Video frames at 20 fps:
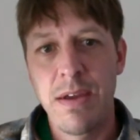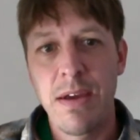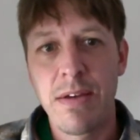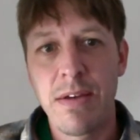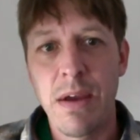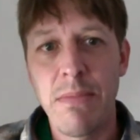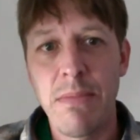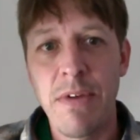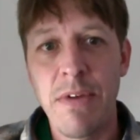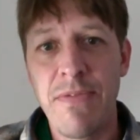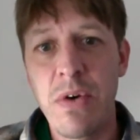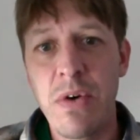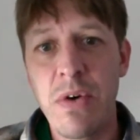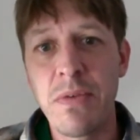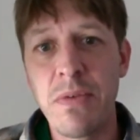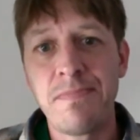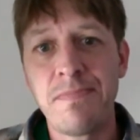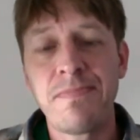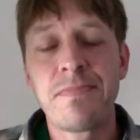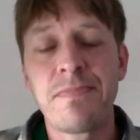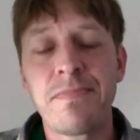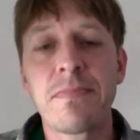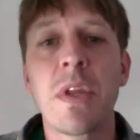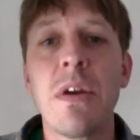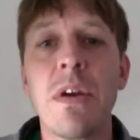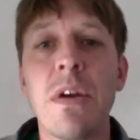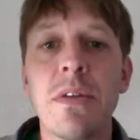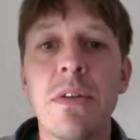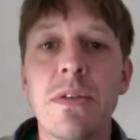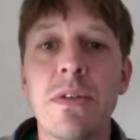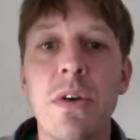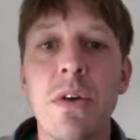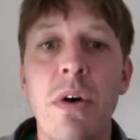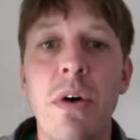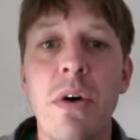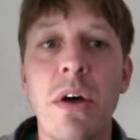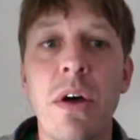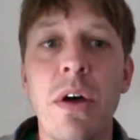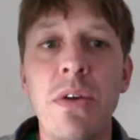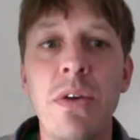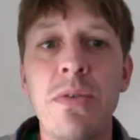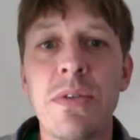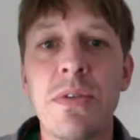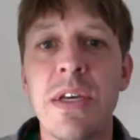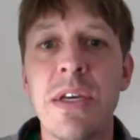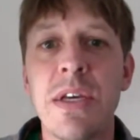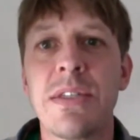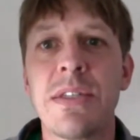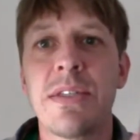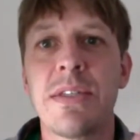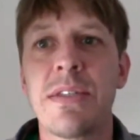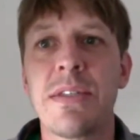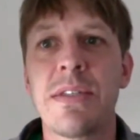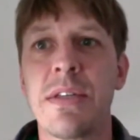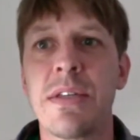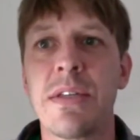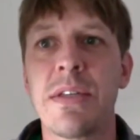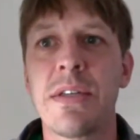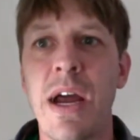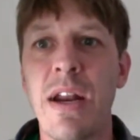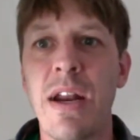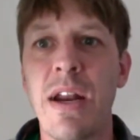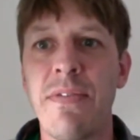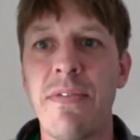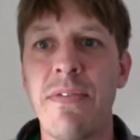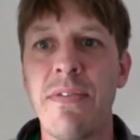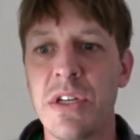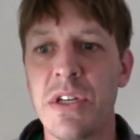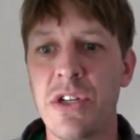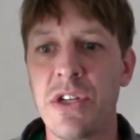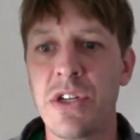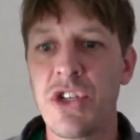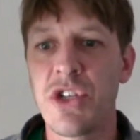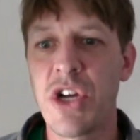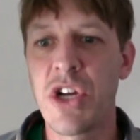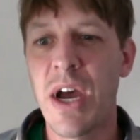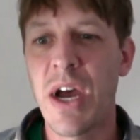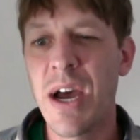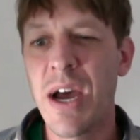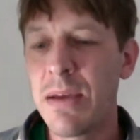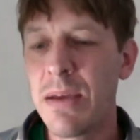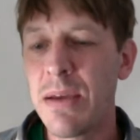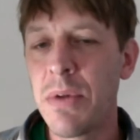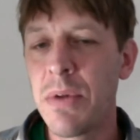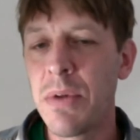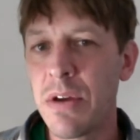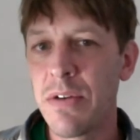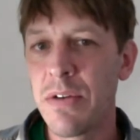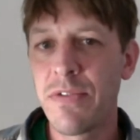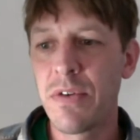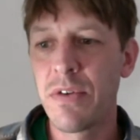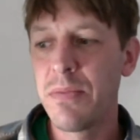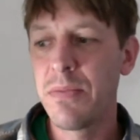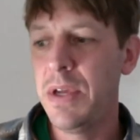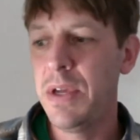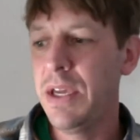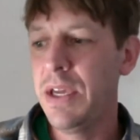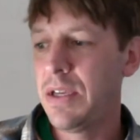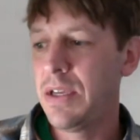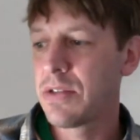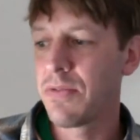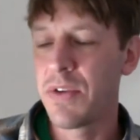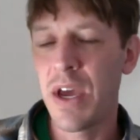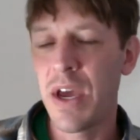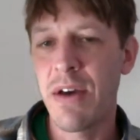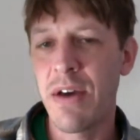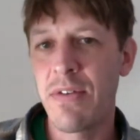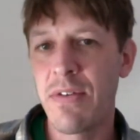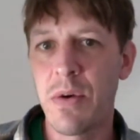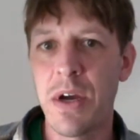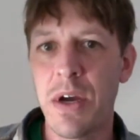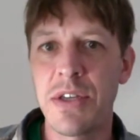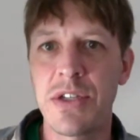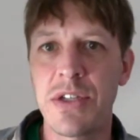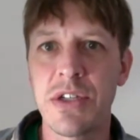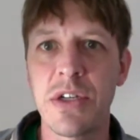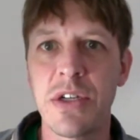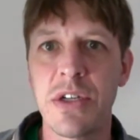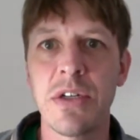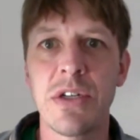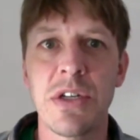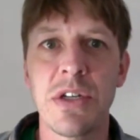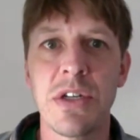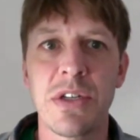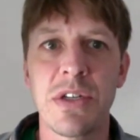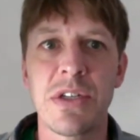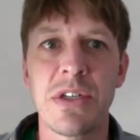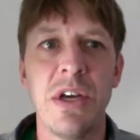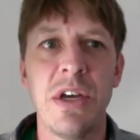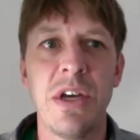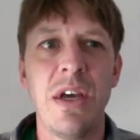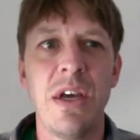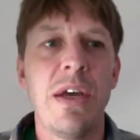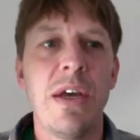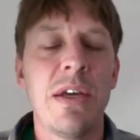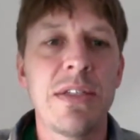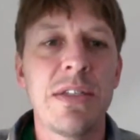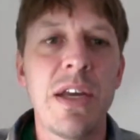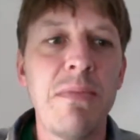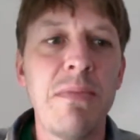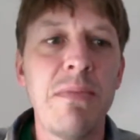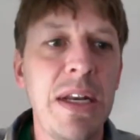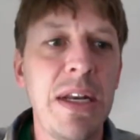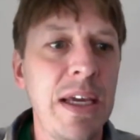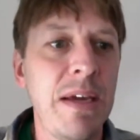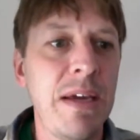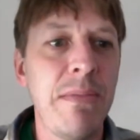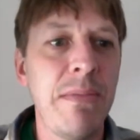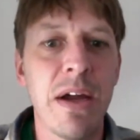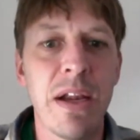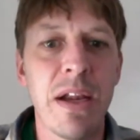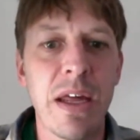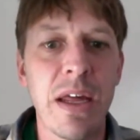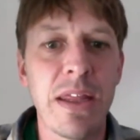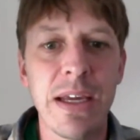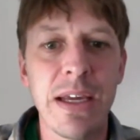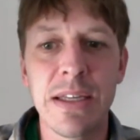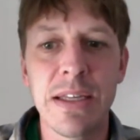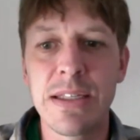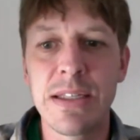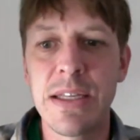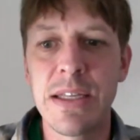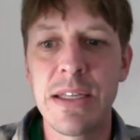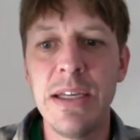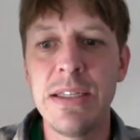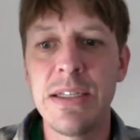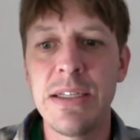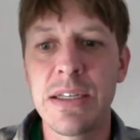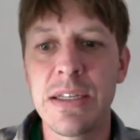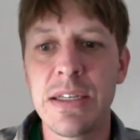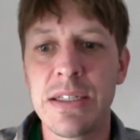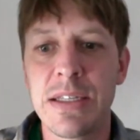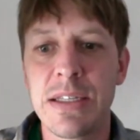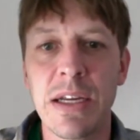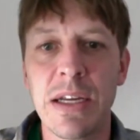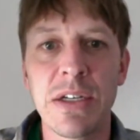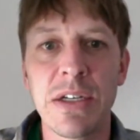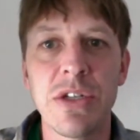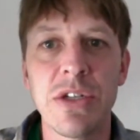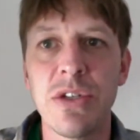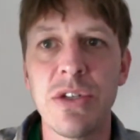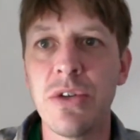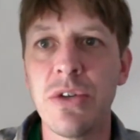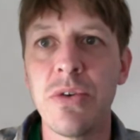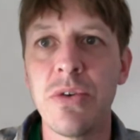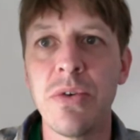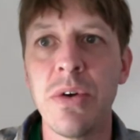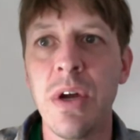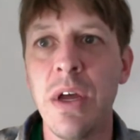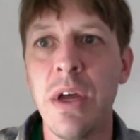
Got my phone. So I'll use this kind of as a chime for me. So if you have a question, just send me an email. I think it's the easiest thing to do.